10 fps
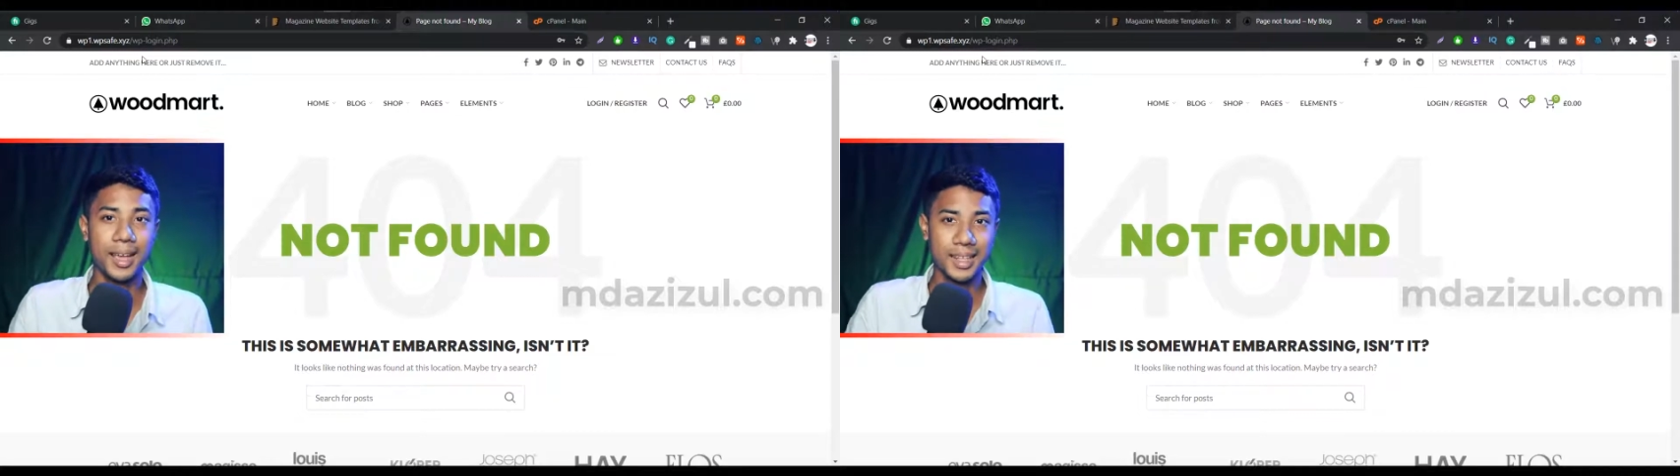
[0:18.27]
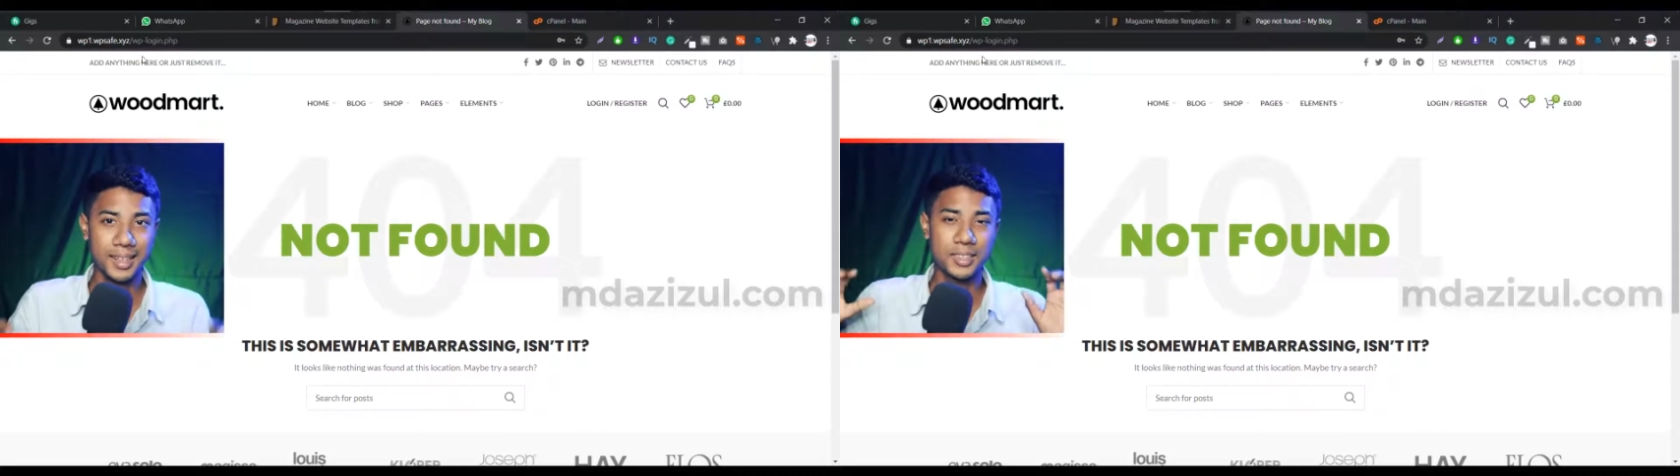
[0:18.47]

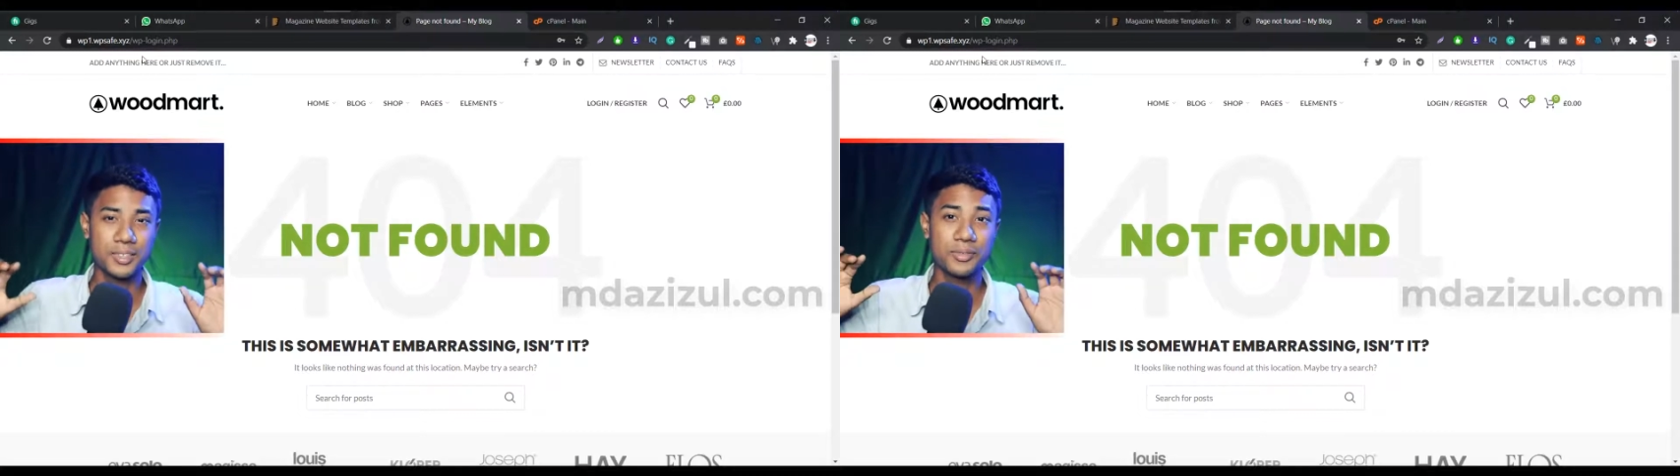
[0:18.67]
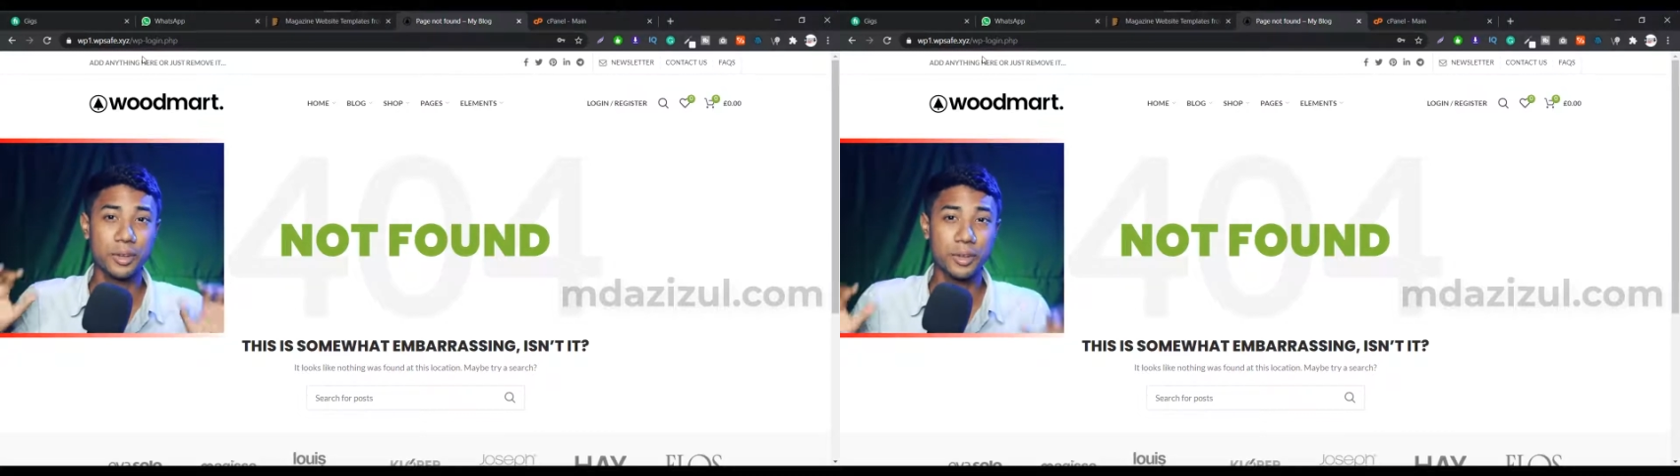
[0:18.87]
In this
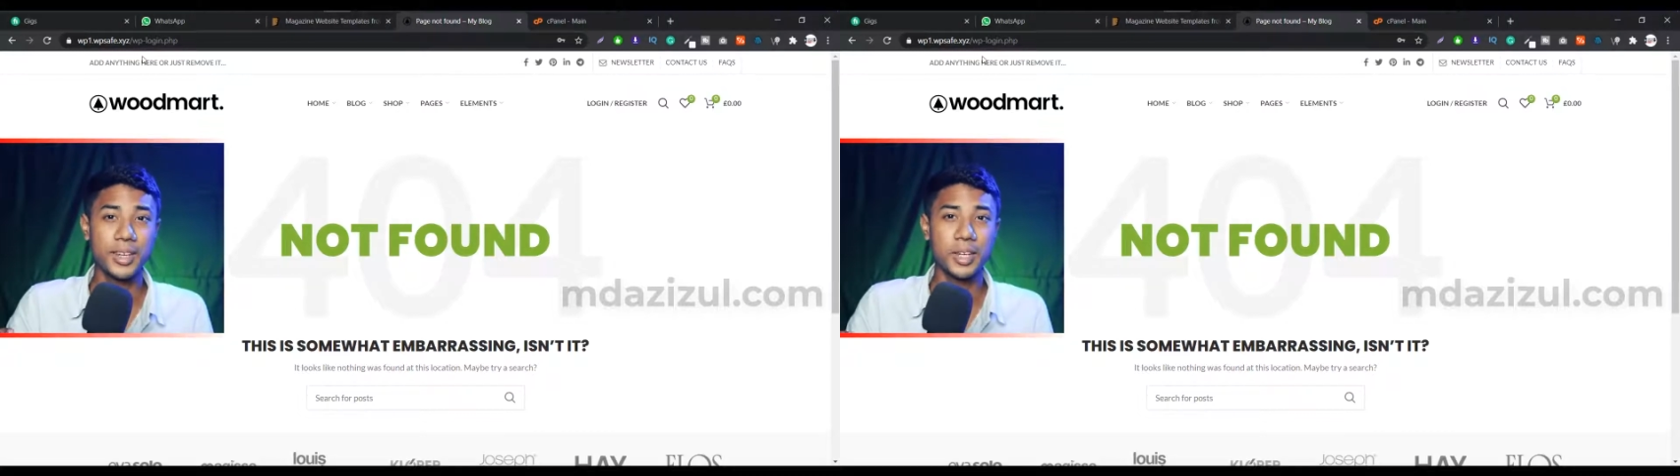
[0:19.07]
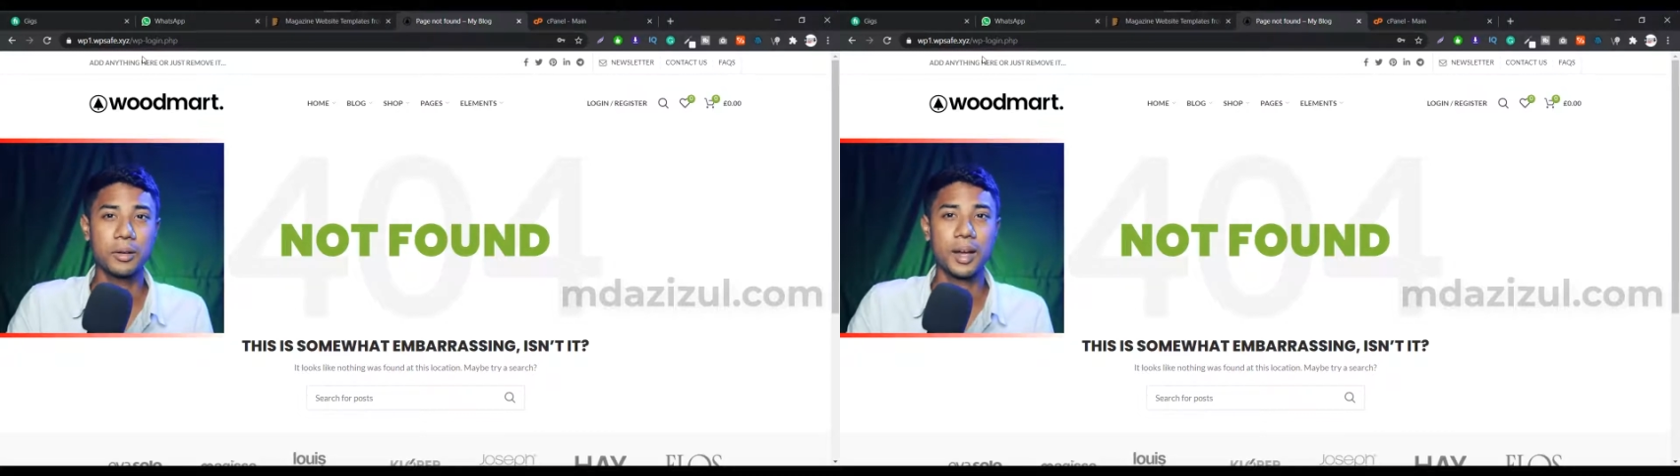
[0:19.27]
full
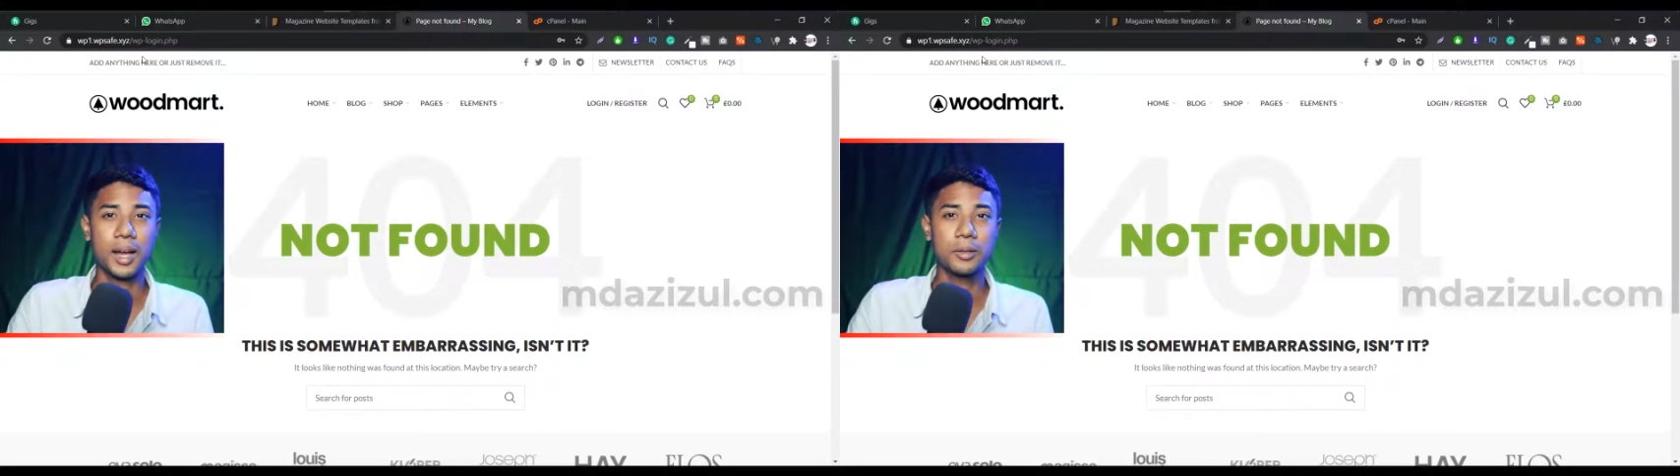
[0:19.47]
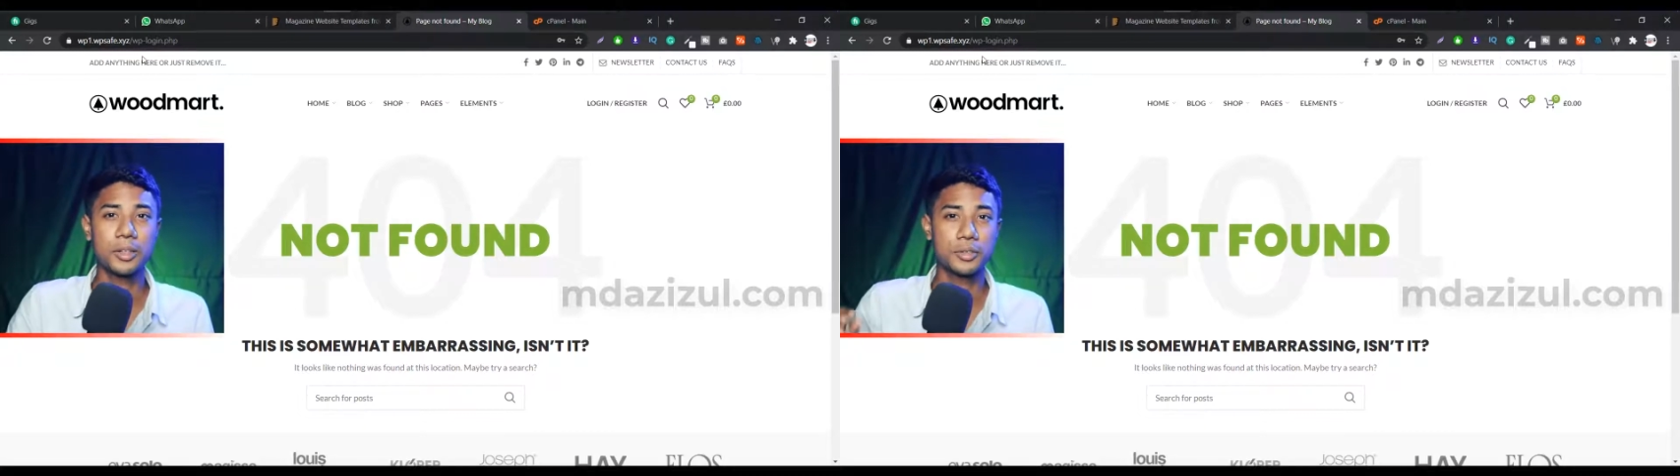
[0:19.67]
video,
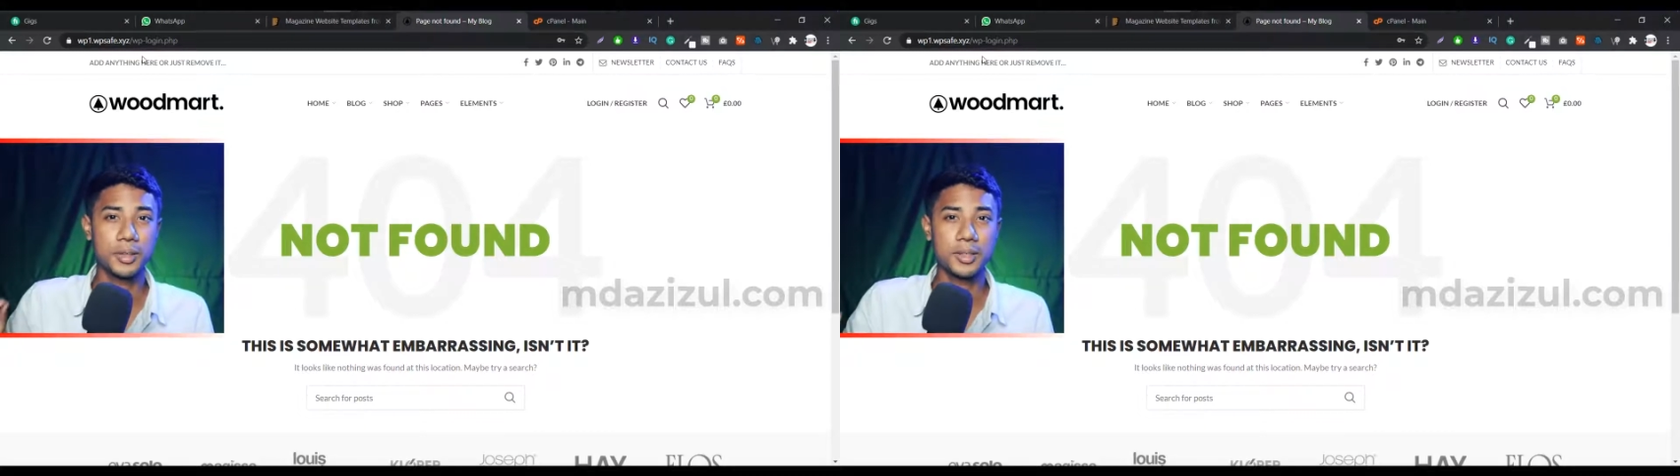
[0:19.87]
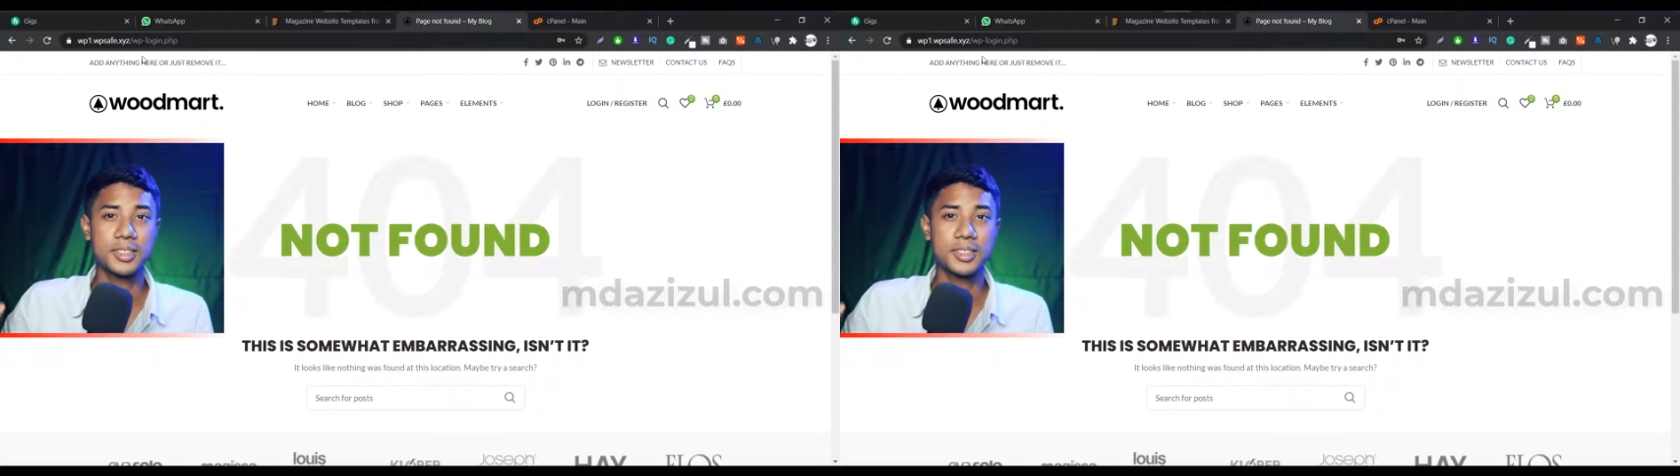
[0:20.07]
I will show you